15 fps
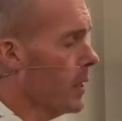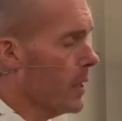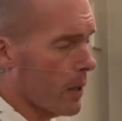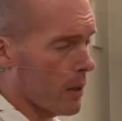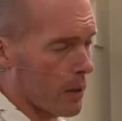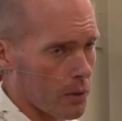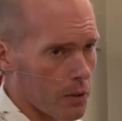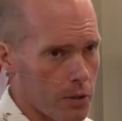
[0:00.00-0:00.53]

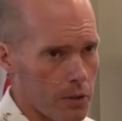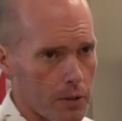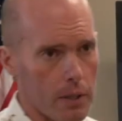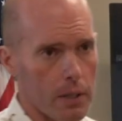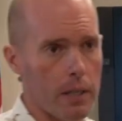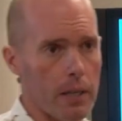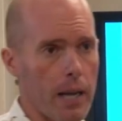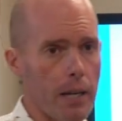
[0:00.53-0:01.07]
years,
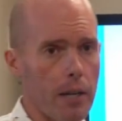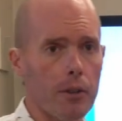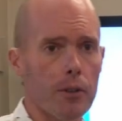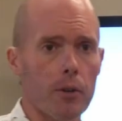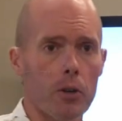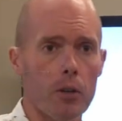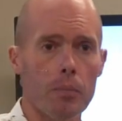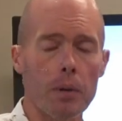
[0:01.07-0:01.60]
the
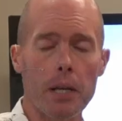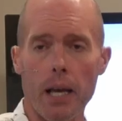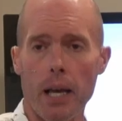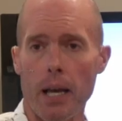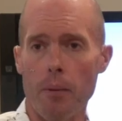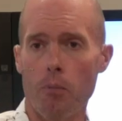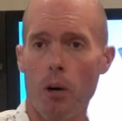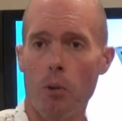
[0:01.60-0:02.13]
83rd
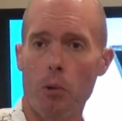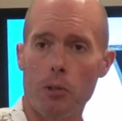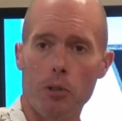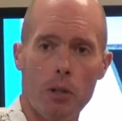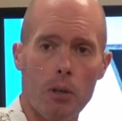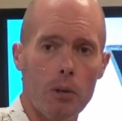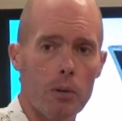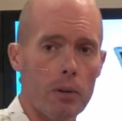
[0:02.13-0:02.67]
became what was
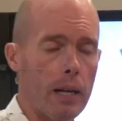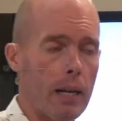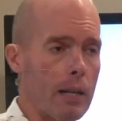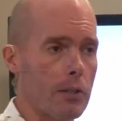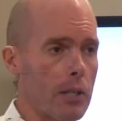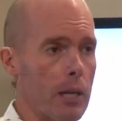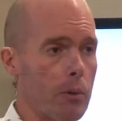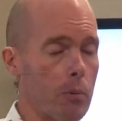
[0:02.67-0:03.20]
known
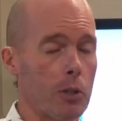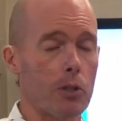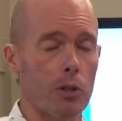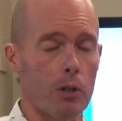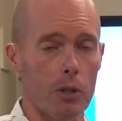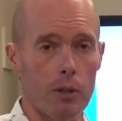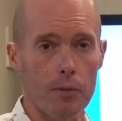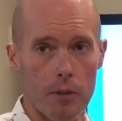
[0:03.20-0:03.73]
as a
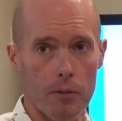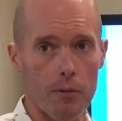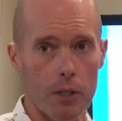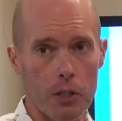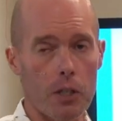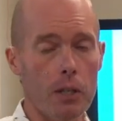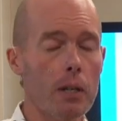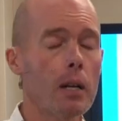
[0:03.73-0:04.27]
reserve
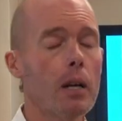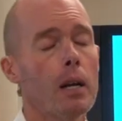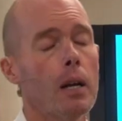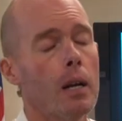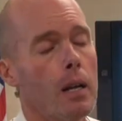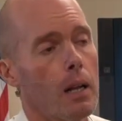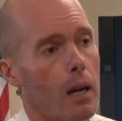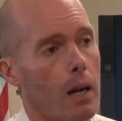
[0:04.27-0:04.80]
division,
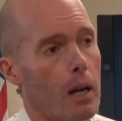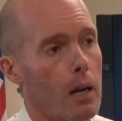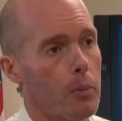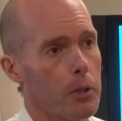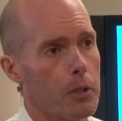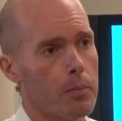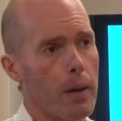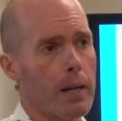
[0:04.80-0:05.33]

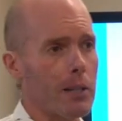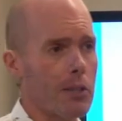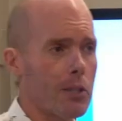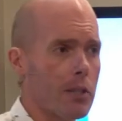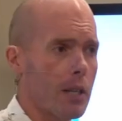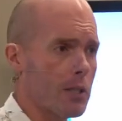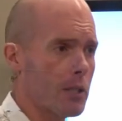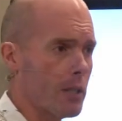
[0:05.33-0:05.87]
which meant
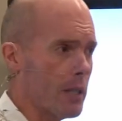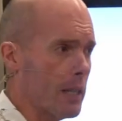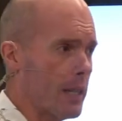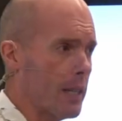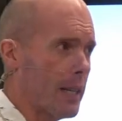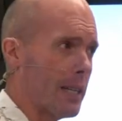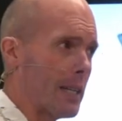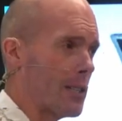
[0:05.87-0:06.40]

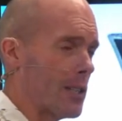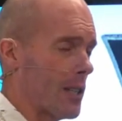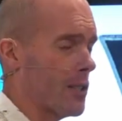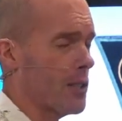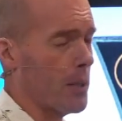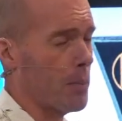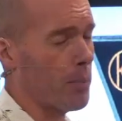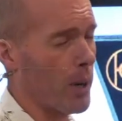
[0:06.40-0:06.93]
essentially it
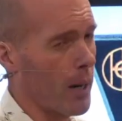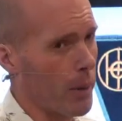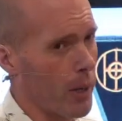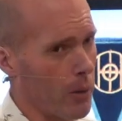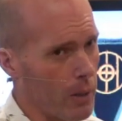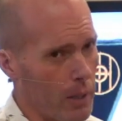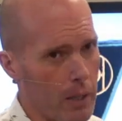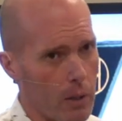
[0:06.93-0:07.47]
existed
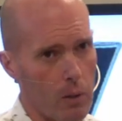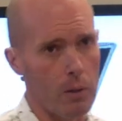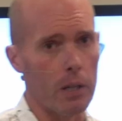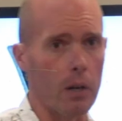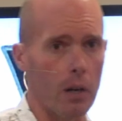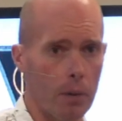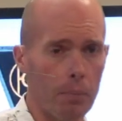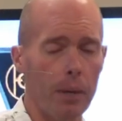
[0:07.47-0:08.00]
primarily
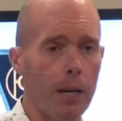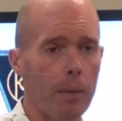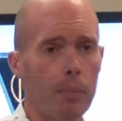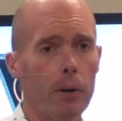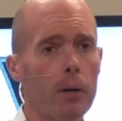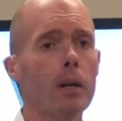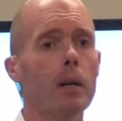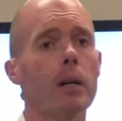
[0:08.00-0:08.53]
only on
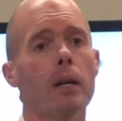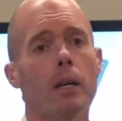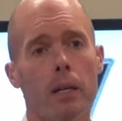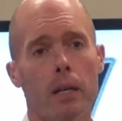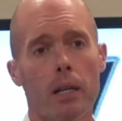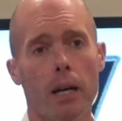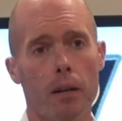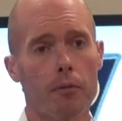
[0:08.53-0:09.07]
paper.
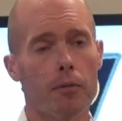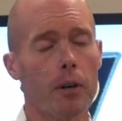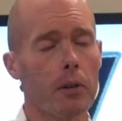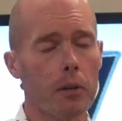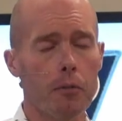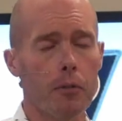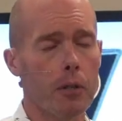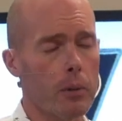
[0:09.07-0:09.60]
It had
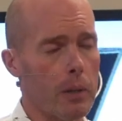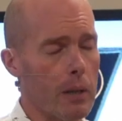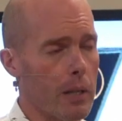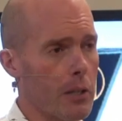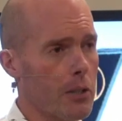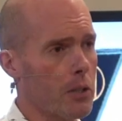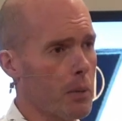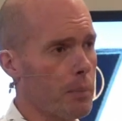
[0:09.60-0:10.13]
very few
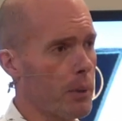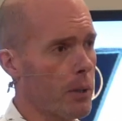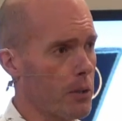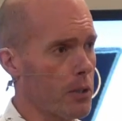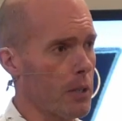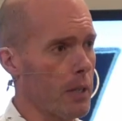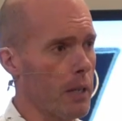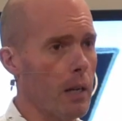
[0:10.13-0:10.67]
enlisted
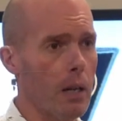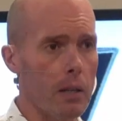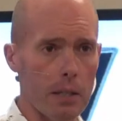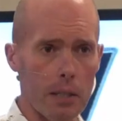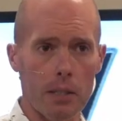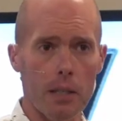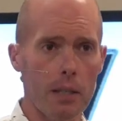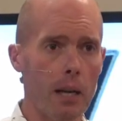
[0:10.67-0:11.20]
personnel.
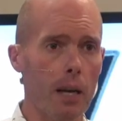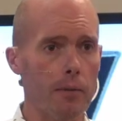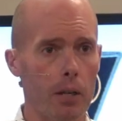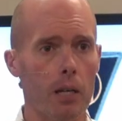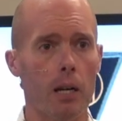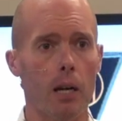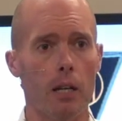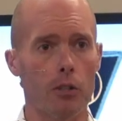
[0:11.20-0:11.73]
It did have a
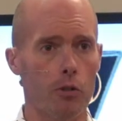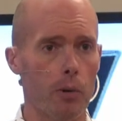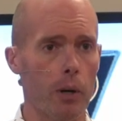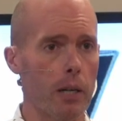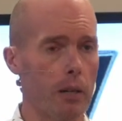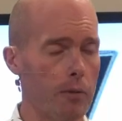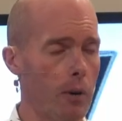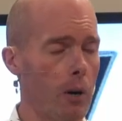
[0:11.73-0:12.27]

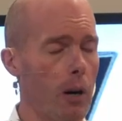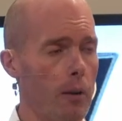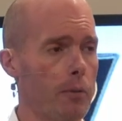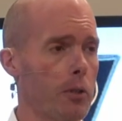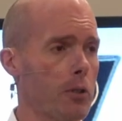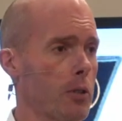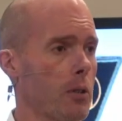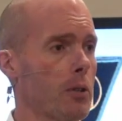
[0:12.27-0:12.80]
cadre of
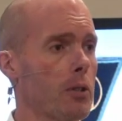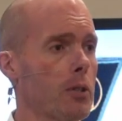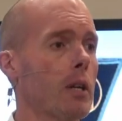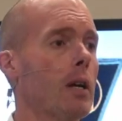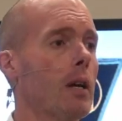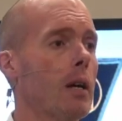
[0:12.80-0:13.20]
officers